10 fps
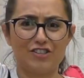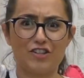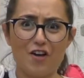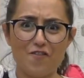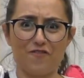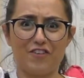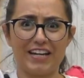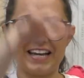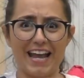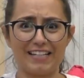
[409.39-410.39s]
don't
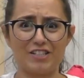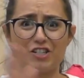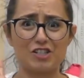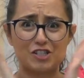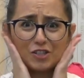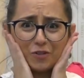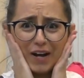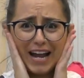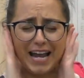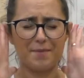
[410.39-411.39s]
forget to
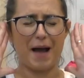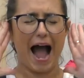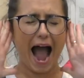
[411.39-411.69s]
scream.